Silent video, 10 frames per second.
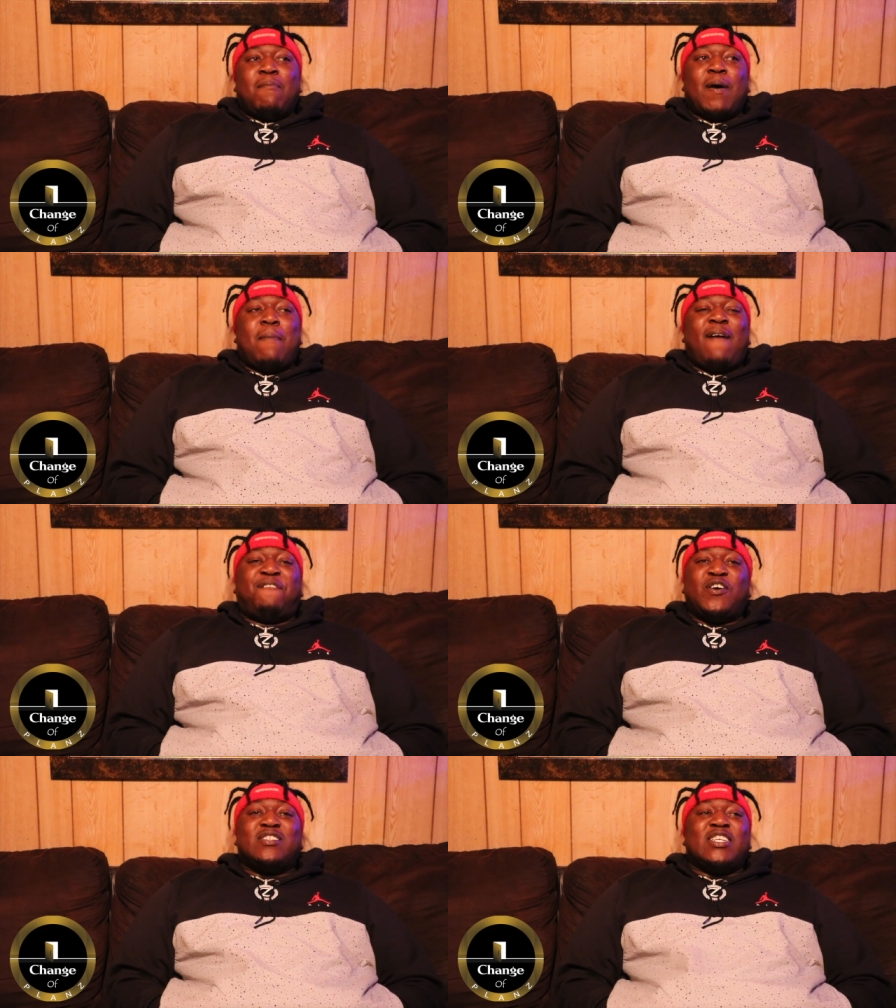But my
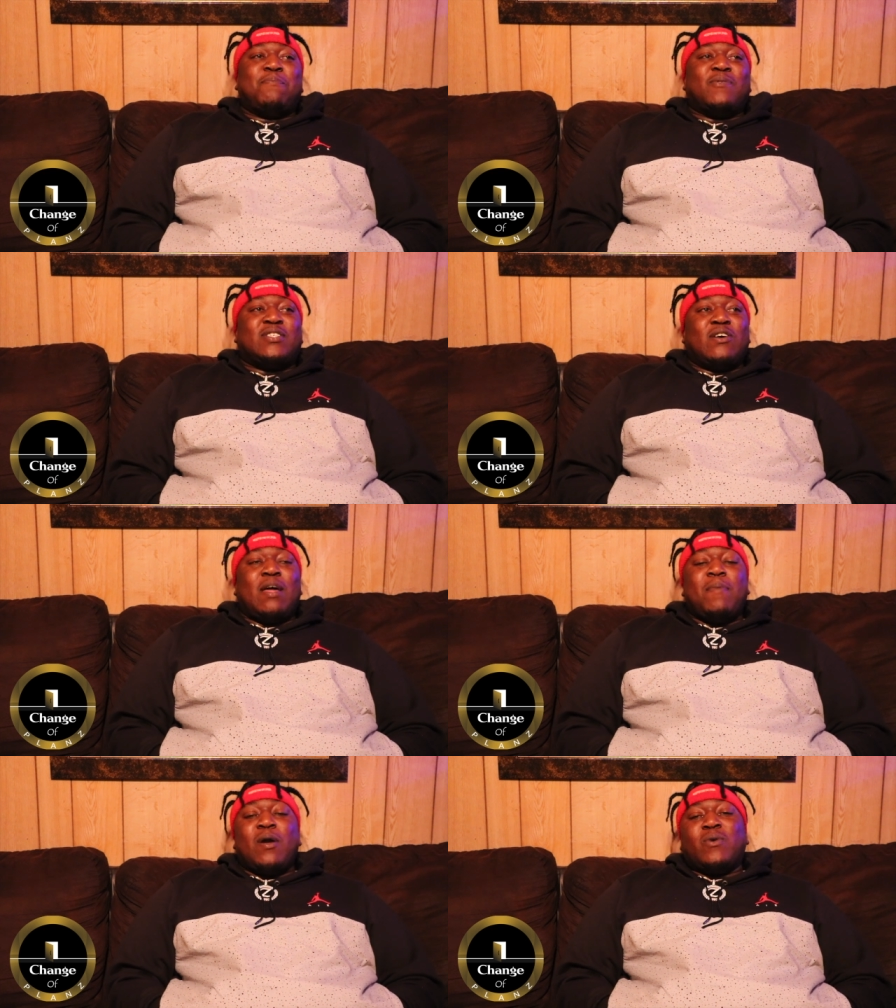first episode,
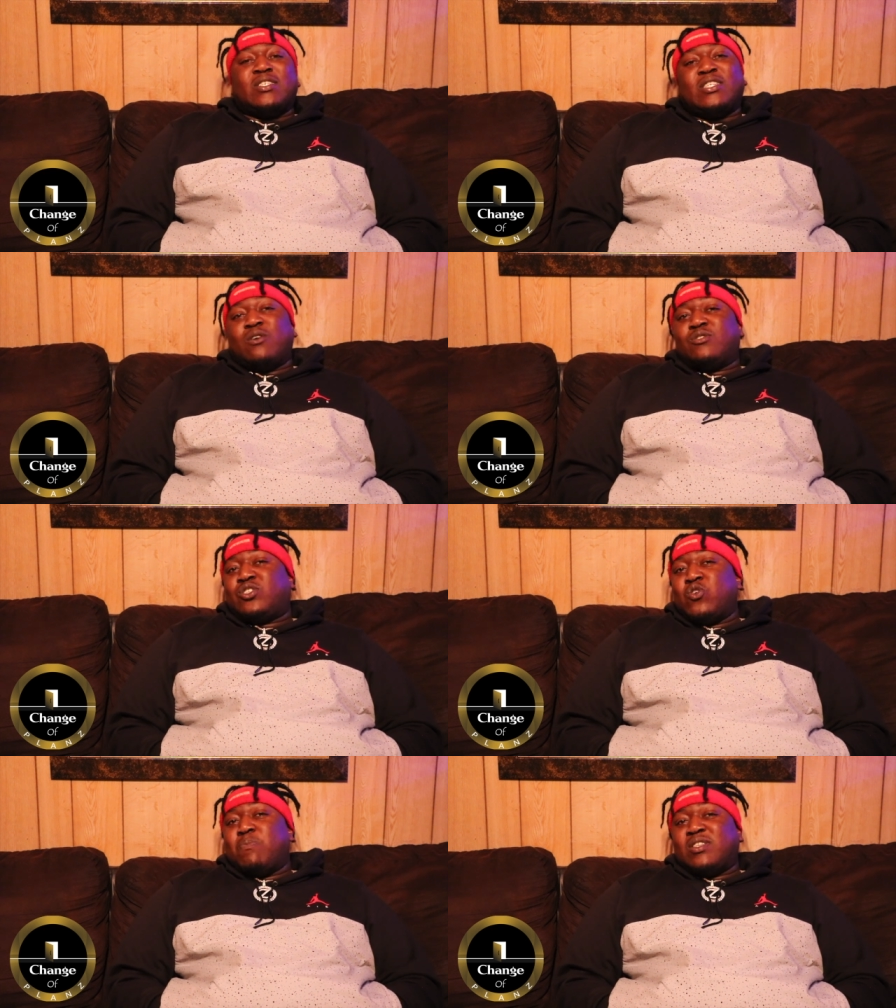that bit went so
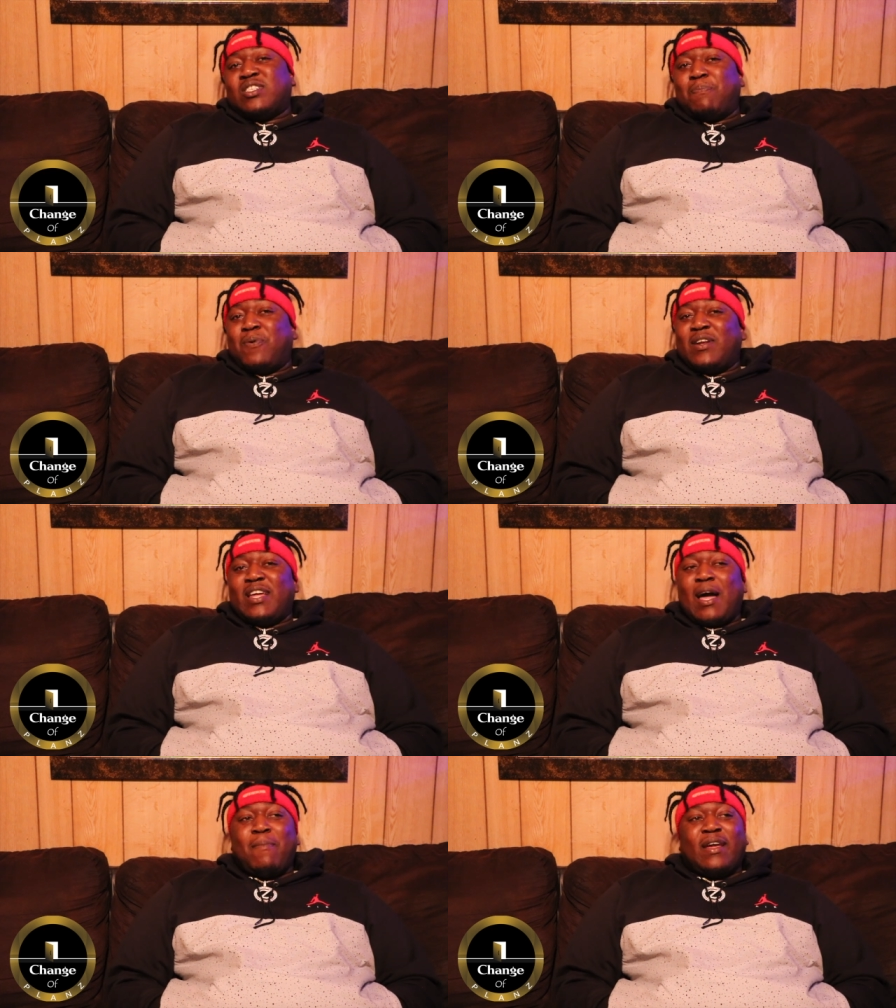stupid to the point
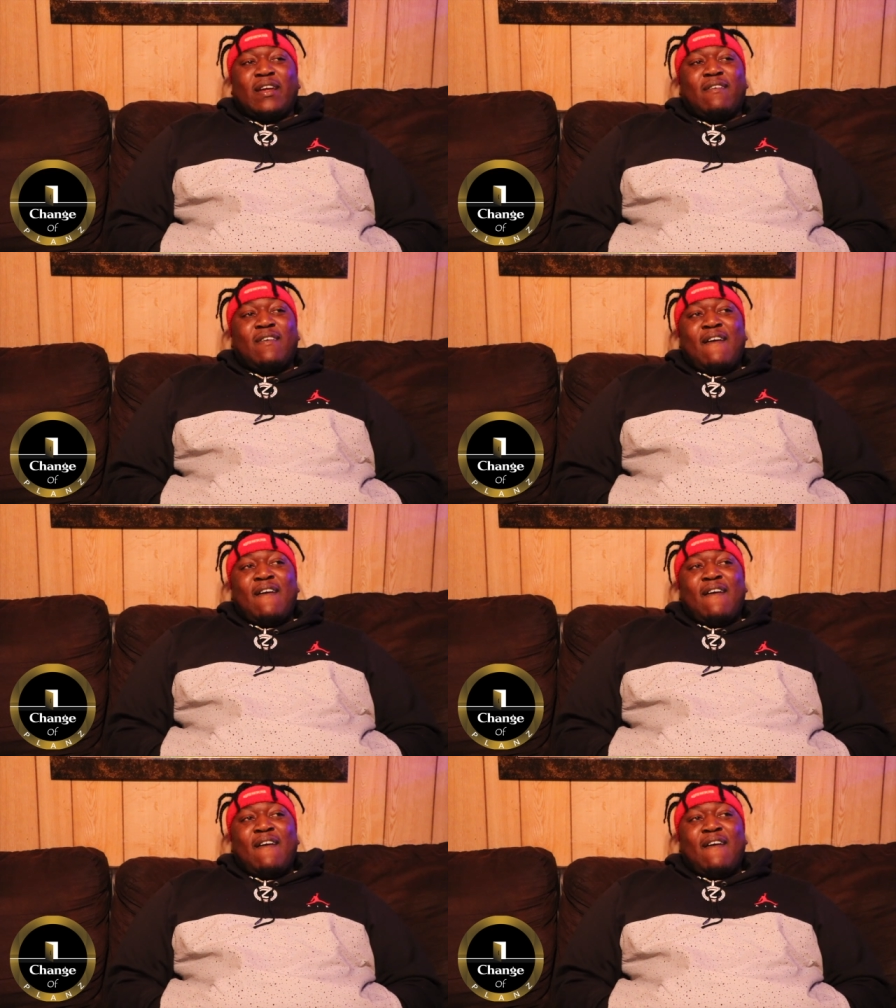that I mean,